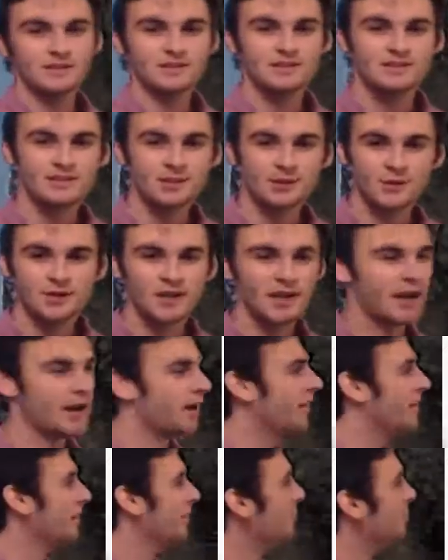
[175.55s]
still
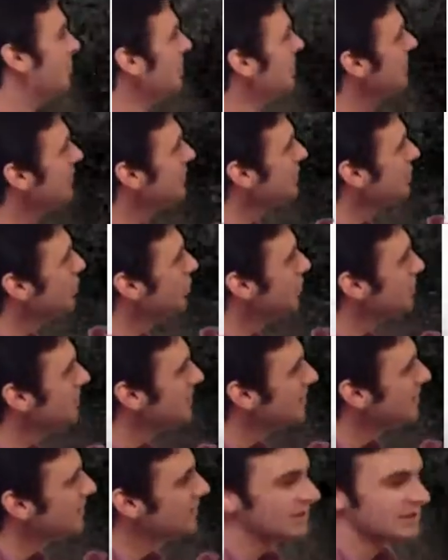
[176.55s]
there. The breathing
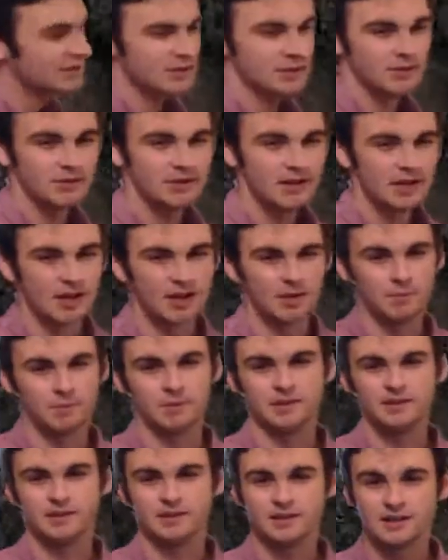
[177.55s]
tubes, still there.
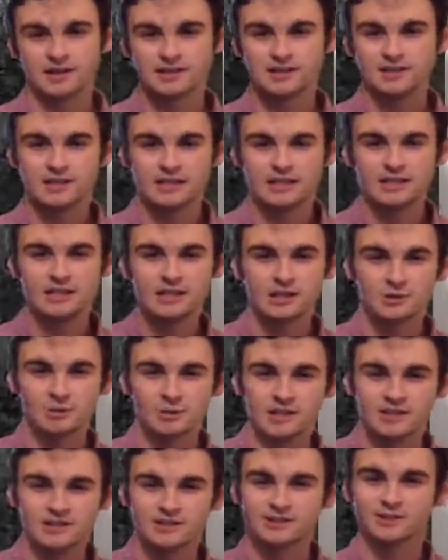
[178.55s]
But the gut's going to
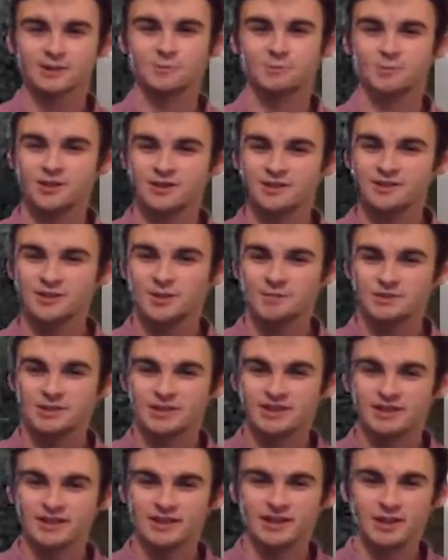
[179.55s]
decrease. The breathing tubes are
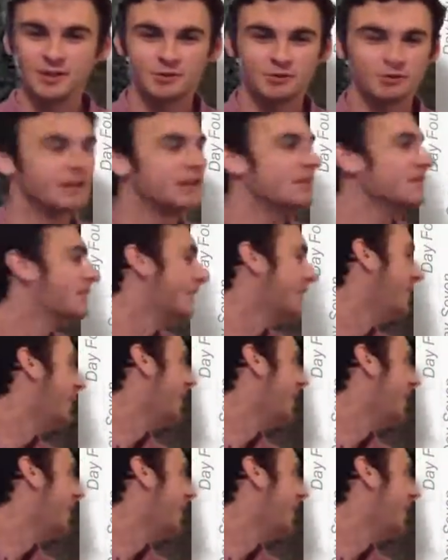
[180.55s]
going to increase.